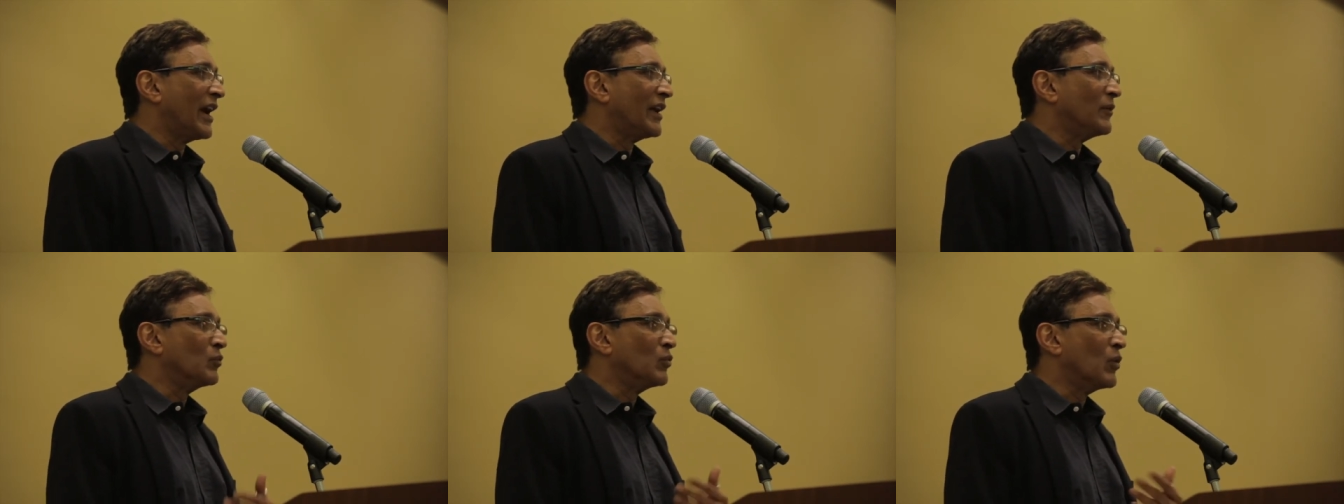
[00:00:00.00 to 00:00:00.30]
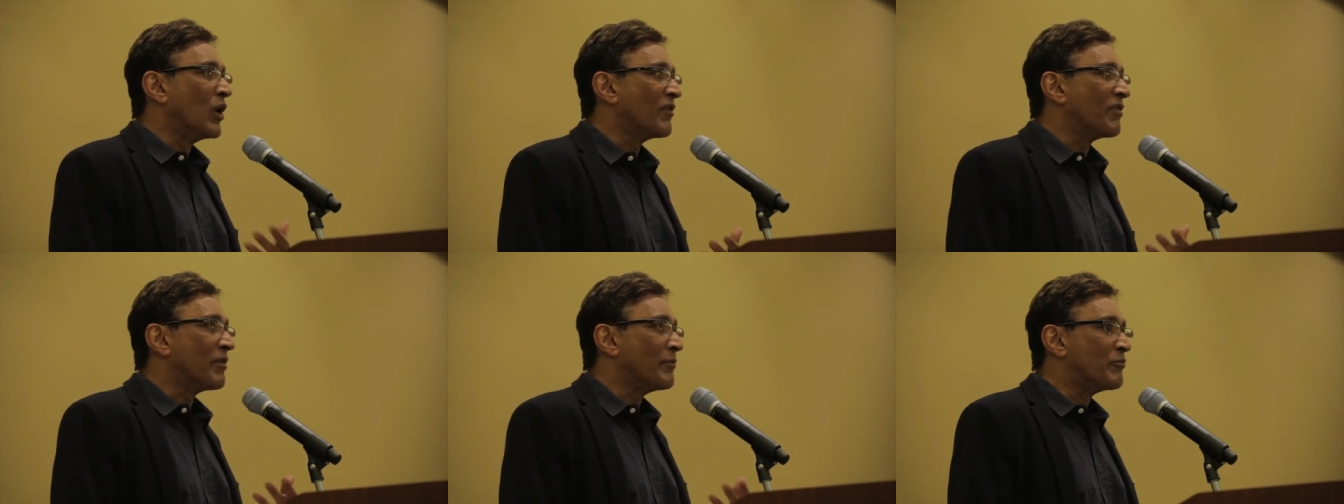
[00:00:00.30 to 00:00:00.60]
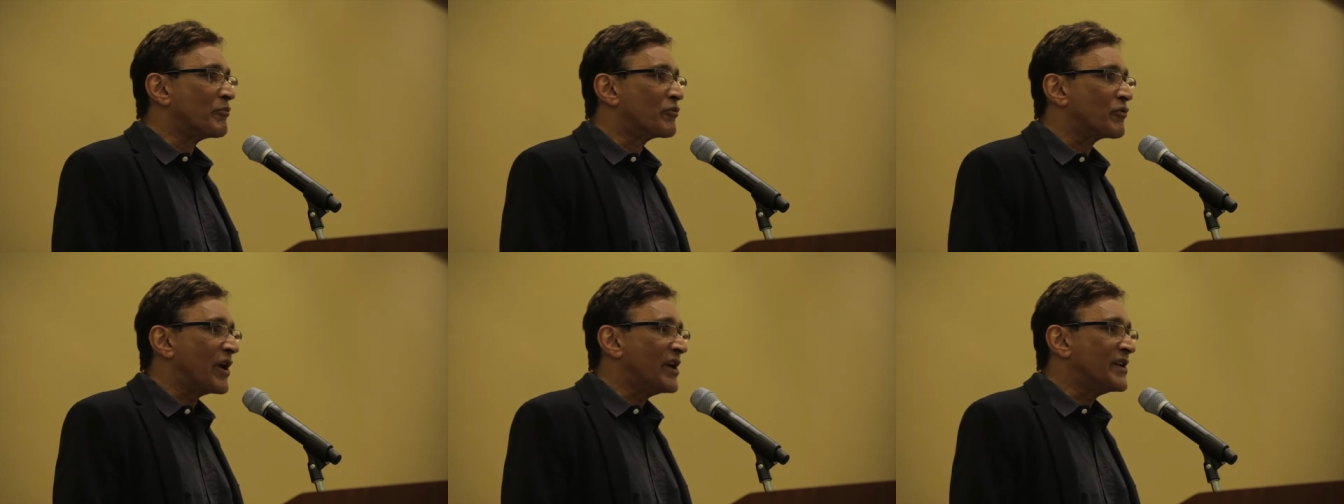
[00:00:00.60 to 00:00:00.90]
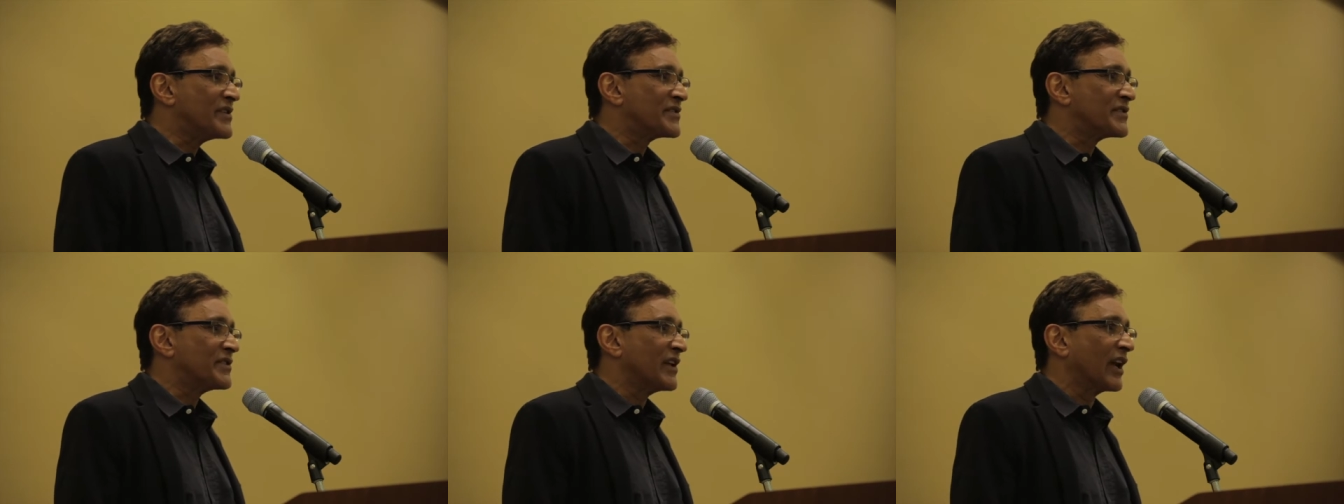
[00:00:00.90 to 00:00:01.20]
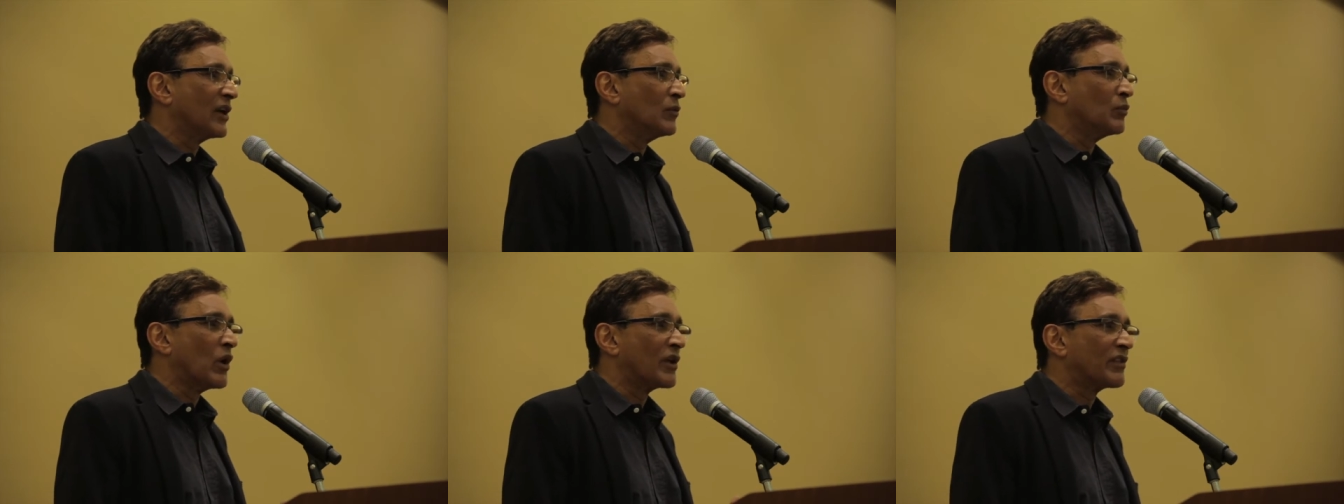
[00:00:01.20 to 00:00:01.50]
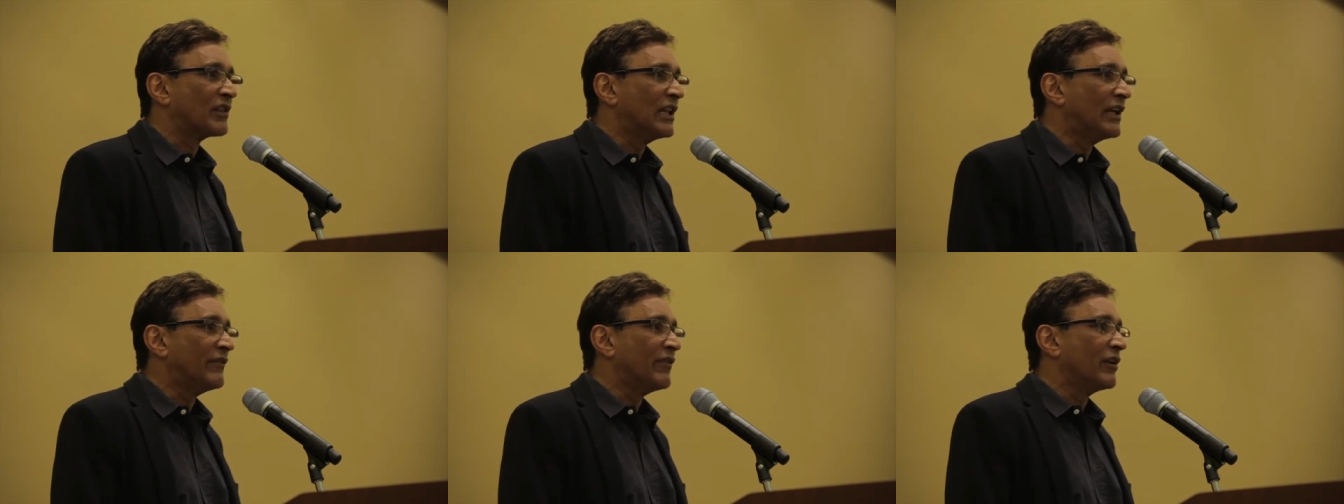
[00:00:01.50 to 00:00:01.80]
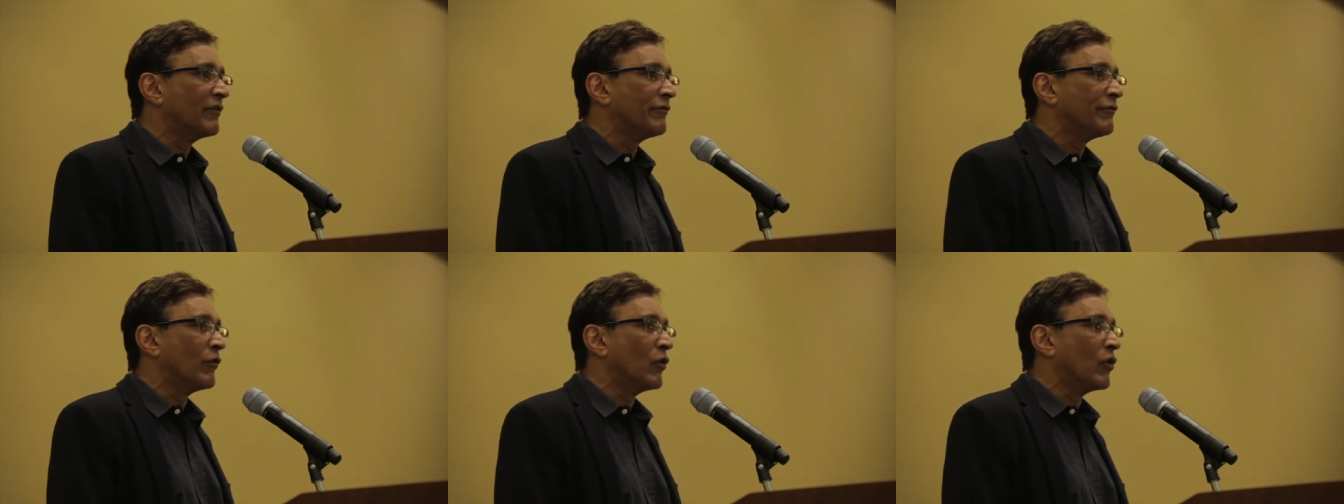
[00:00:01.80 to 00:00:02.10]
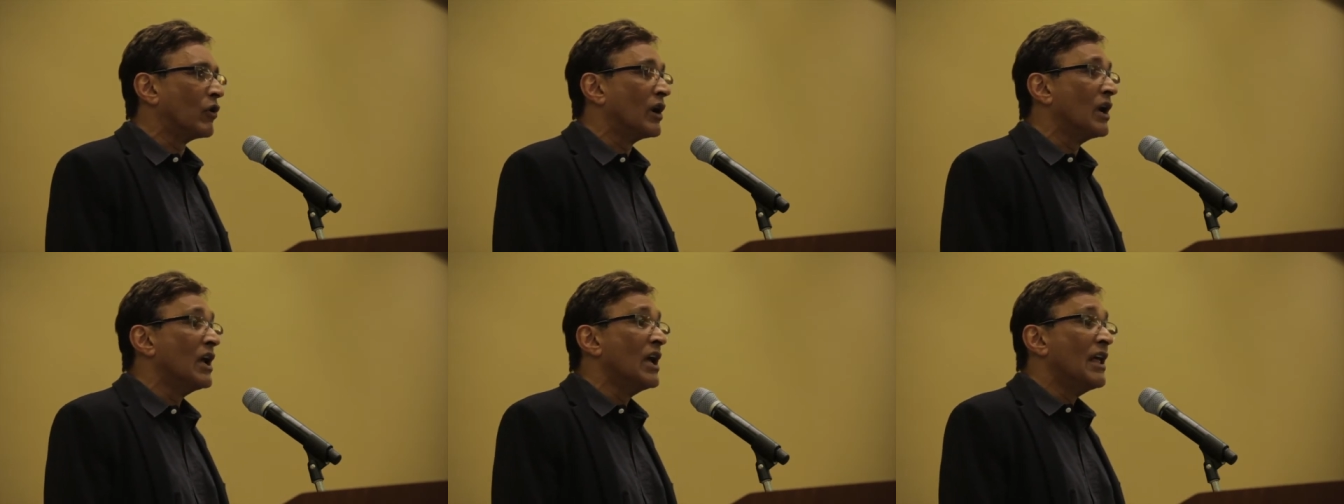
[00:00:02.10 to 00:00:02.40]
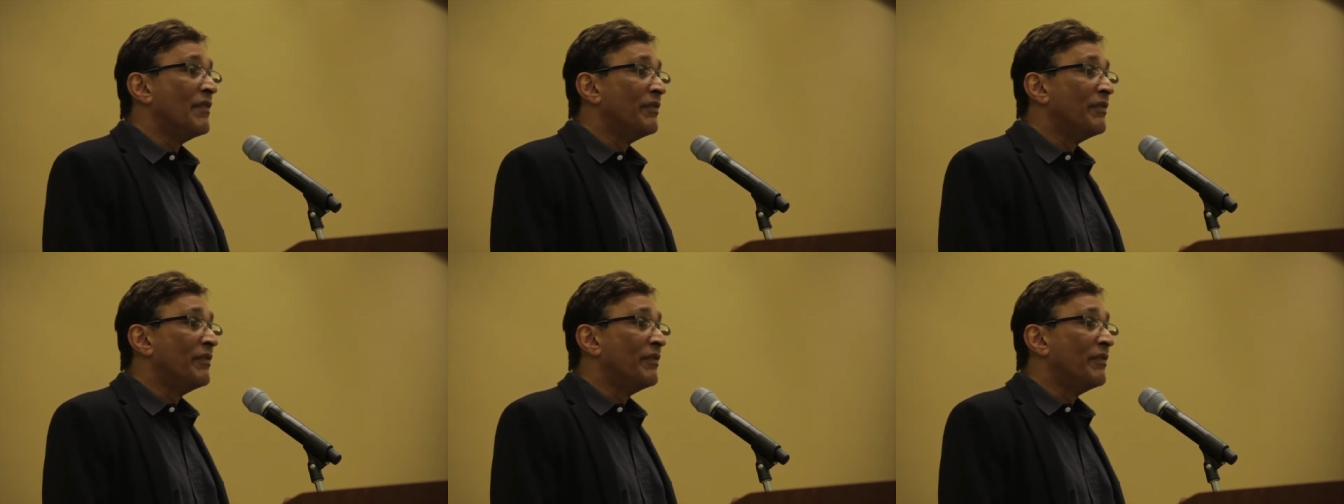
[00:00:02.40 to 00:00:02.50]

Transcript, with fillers: and worth embracing and worth living for,